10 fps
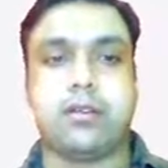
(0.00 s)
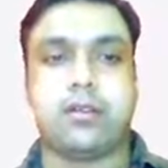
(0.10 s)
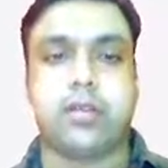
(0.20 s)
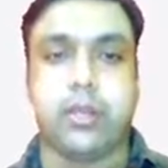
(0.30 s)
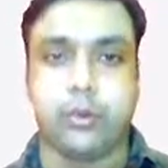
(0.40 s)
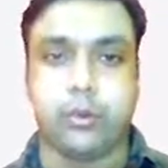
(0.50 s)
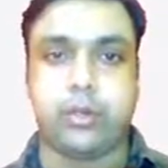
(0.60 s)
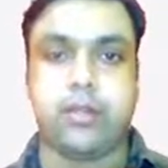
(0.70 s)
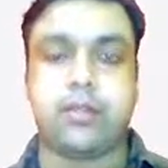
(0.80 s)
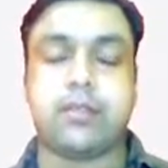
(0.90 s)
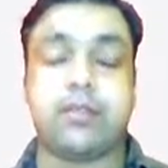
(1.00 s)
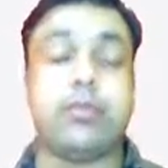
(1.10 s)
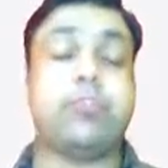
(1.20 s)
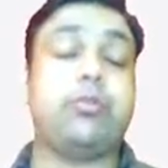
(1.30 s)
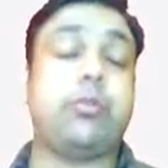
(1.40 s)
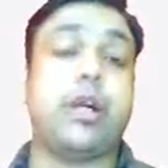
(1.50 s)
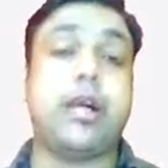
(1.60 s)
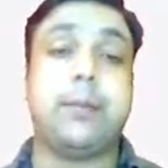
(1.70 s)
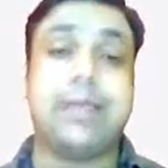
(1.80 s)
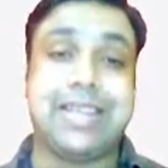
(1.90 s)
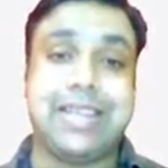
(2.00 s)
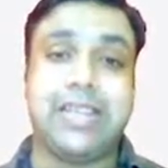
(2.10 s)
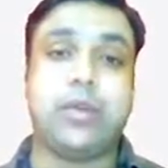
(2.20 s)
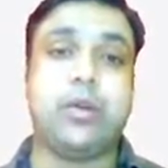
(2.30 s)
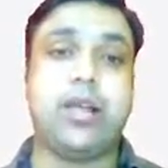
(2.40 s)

tutorials in which I am telling you